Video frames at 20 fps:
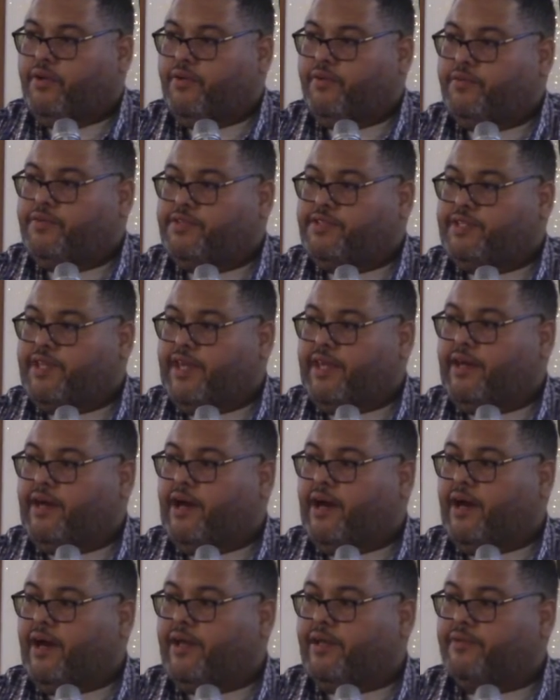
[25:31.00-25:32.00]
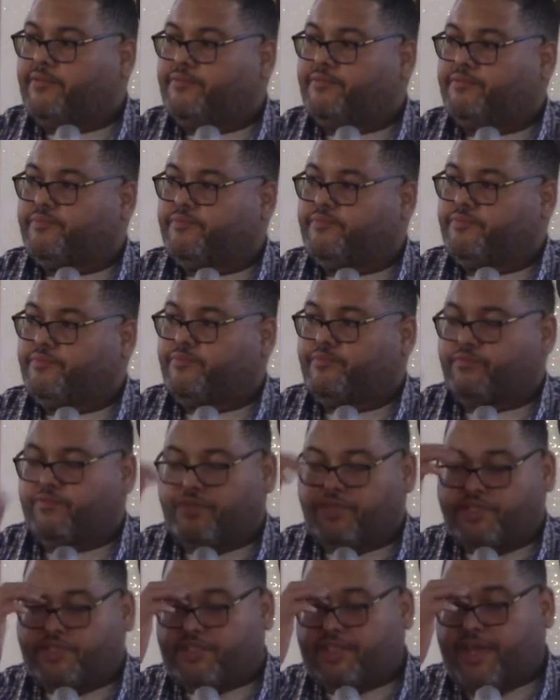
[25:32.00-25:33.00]
Stay high.
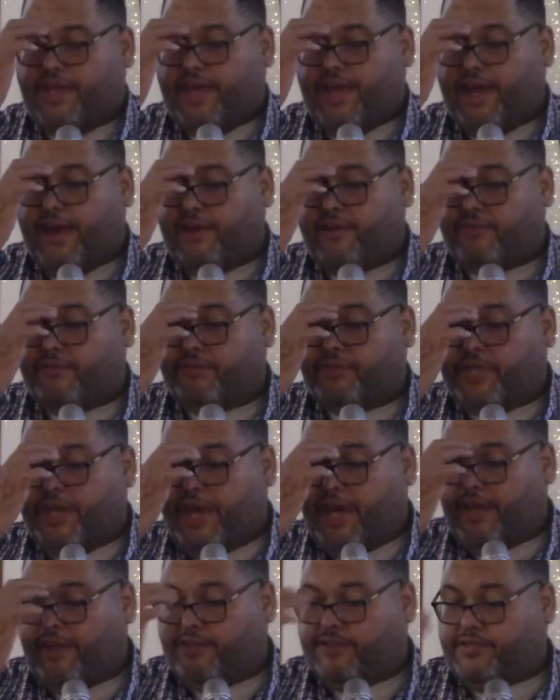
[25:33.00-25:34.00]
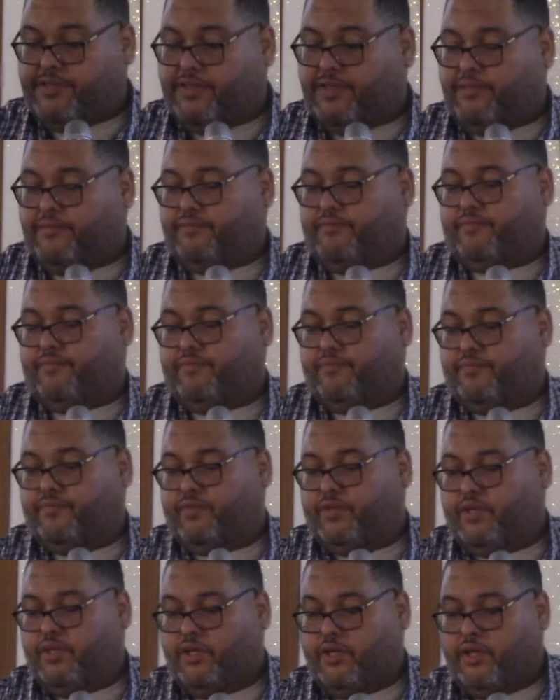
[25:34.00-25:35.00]
Stay out of reality.
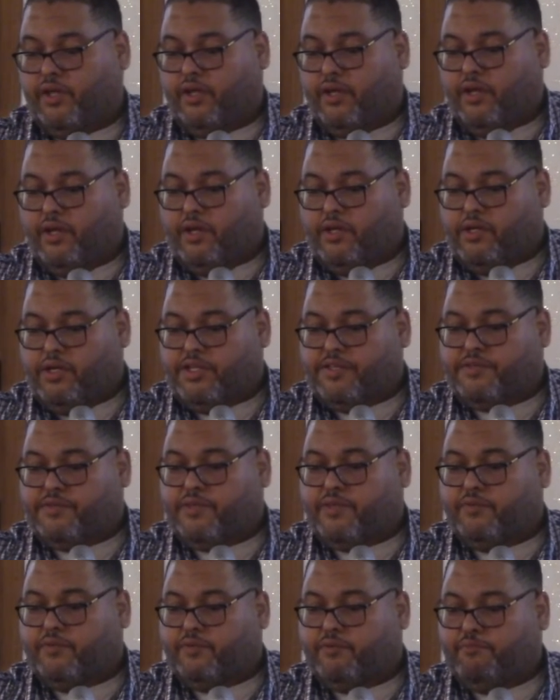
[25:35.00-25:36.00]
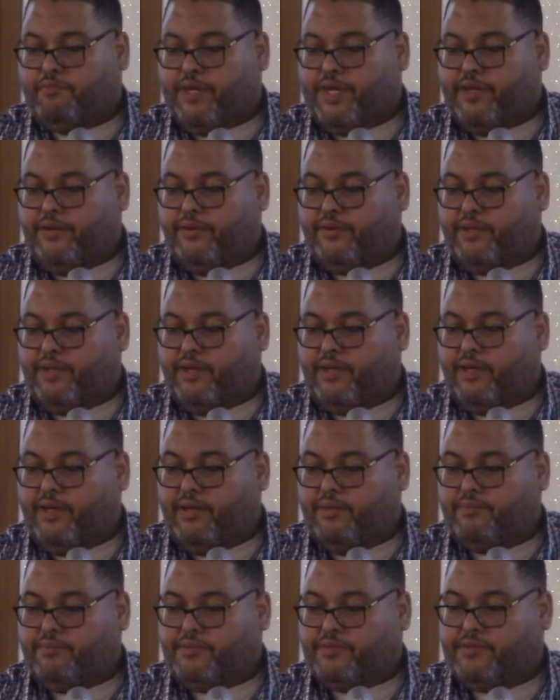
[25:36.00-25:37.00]
And so when Baal
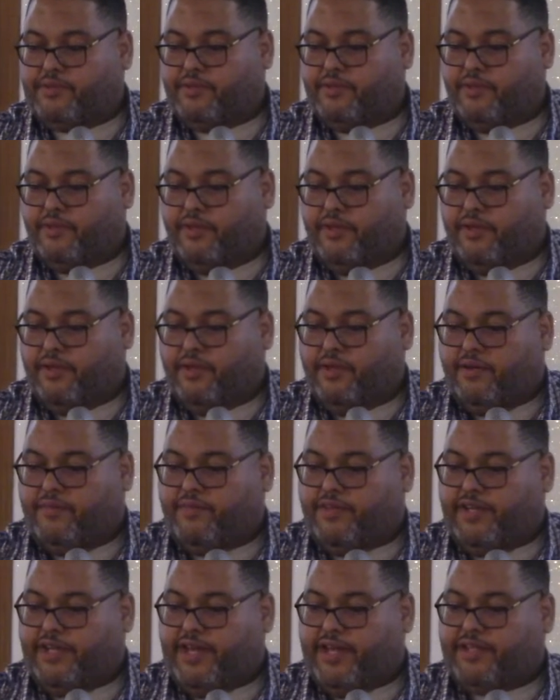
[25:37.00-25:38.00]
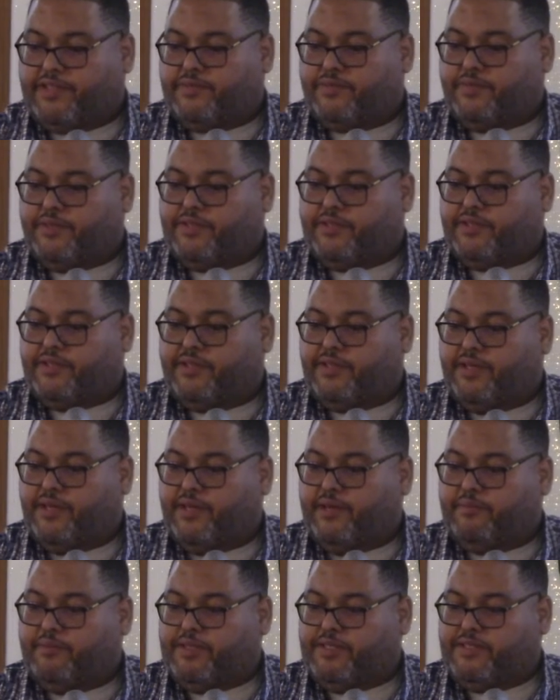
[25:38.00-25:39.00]
comes, the next one to
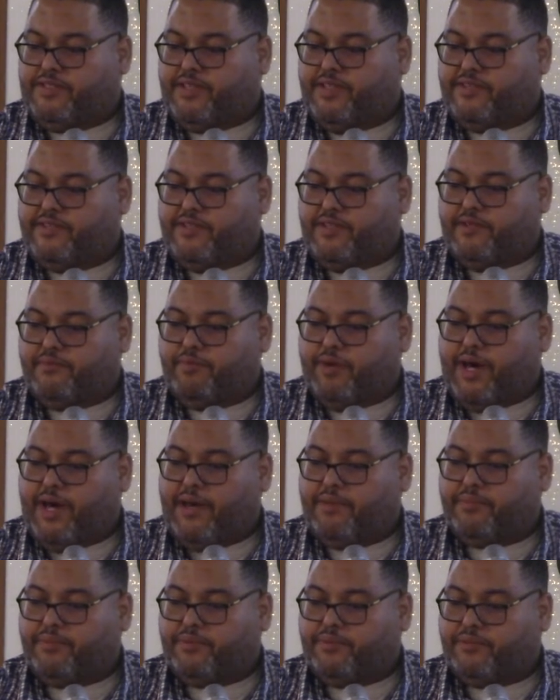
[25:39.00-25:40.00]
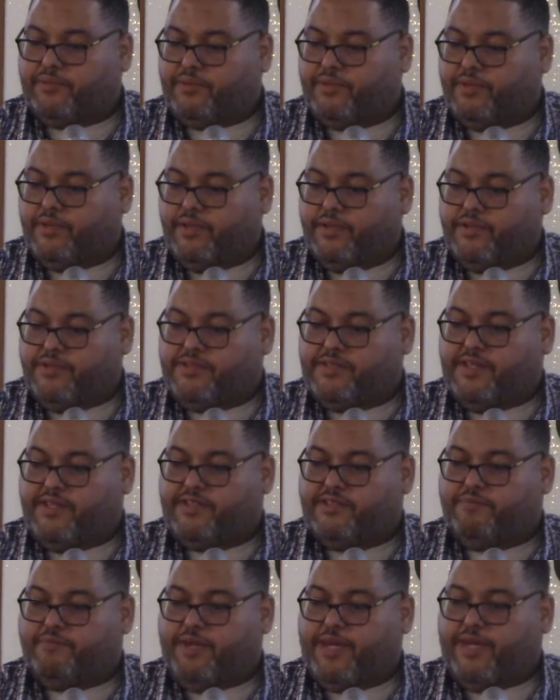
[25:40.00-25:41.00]
come, it says in the Bible,
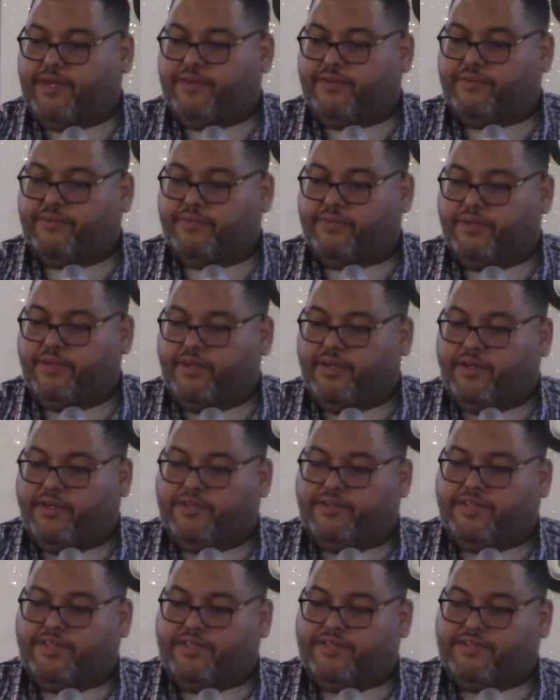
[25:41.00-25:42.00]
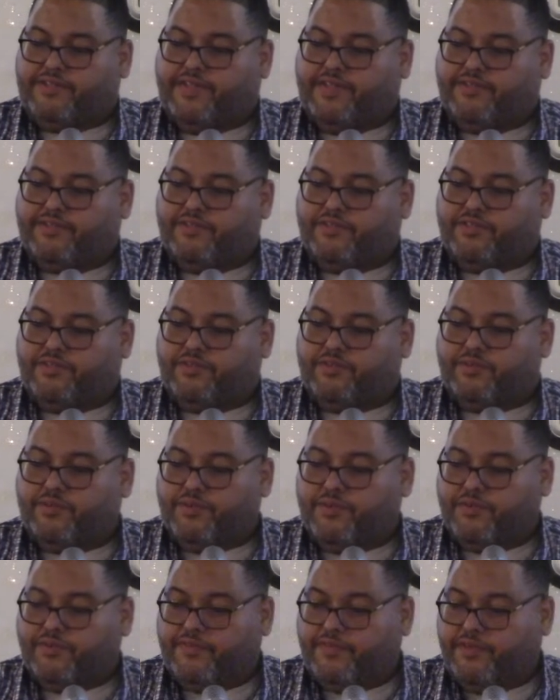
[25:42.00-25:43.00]
says Baal. Then it says
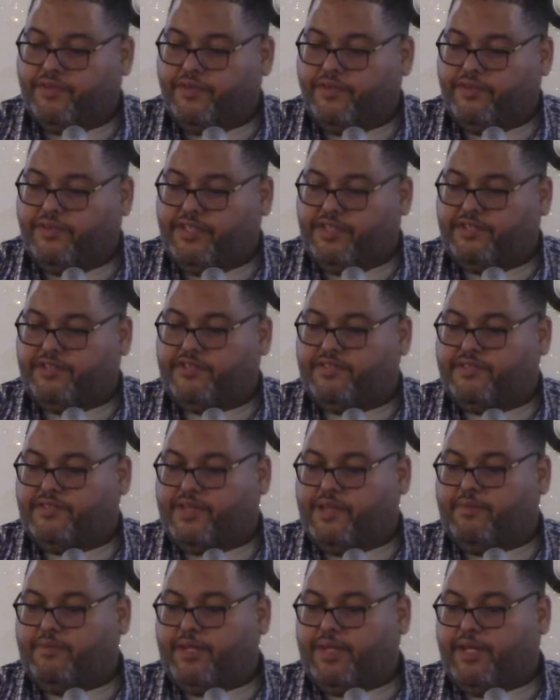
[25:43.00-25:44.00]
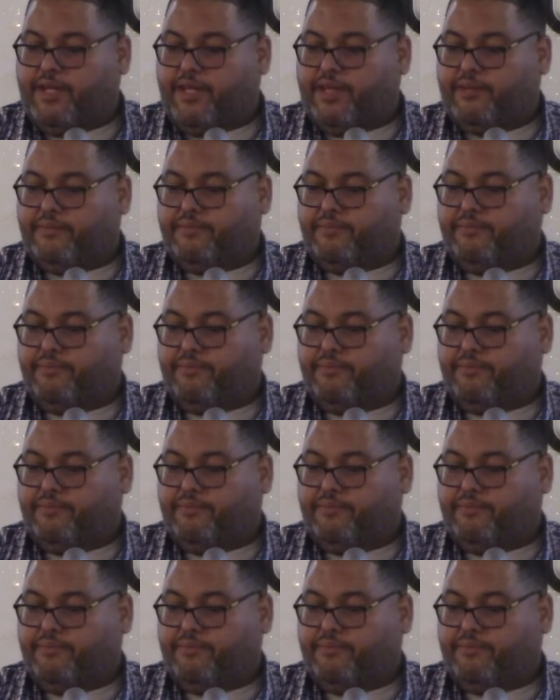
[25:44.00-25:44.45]
Astoreth. Then she's coming in.